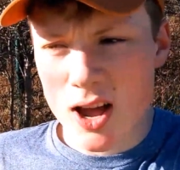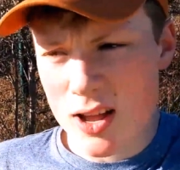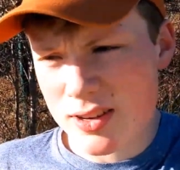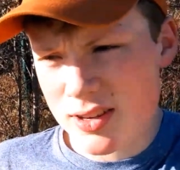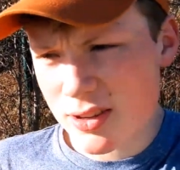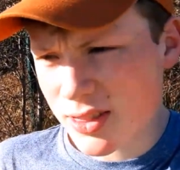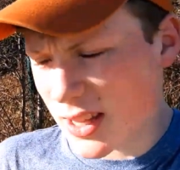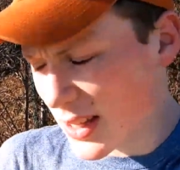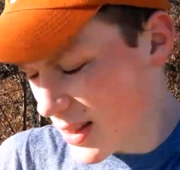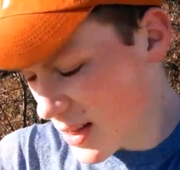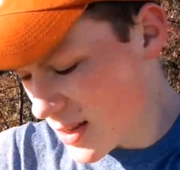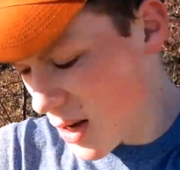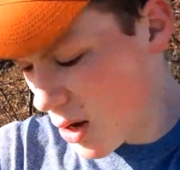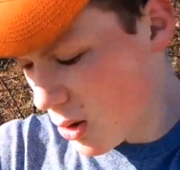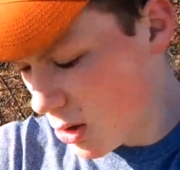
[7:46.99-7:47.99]
I don't think
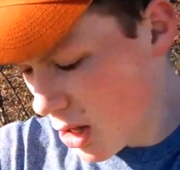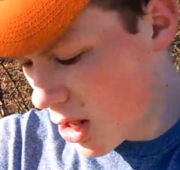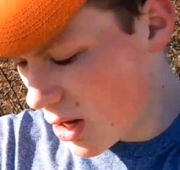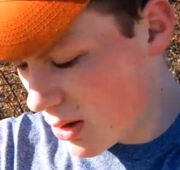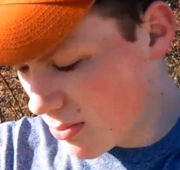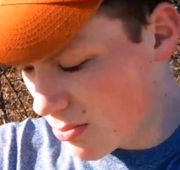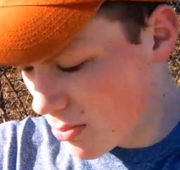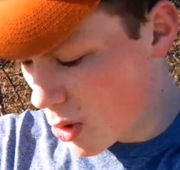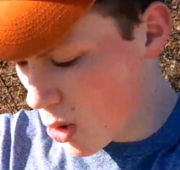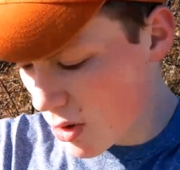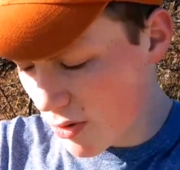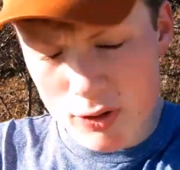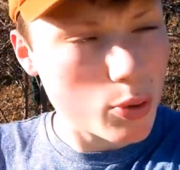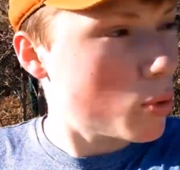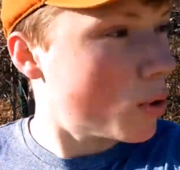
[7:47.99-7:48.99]
there's a whole lot
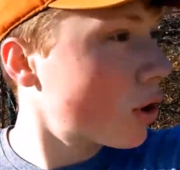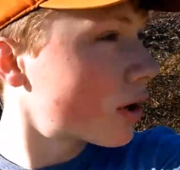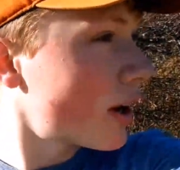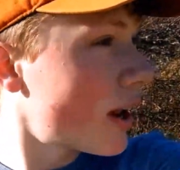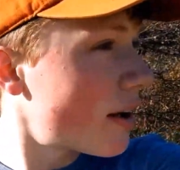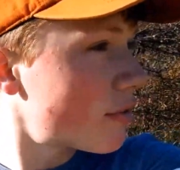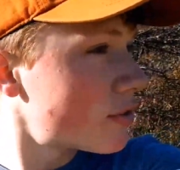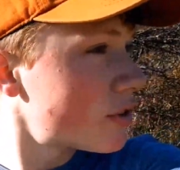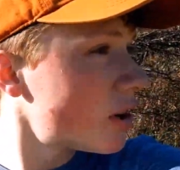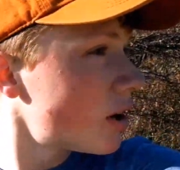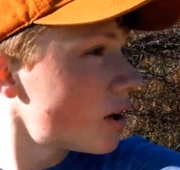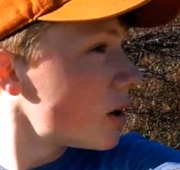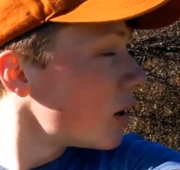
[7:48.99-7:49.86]
more of the walk left.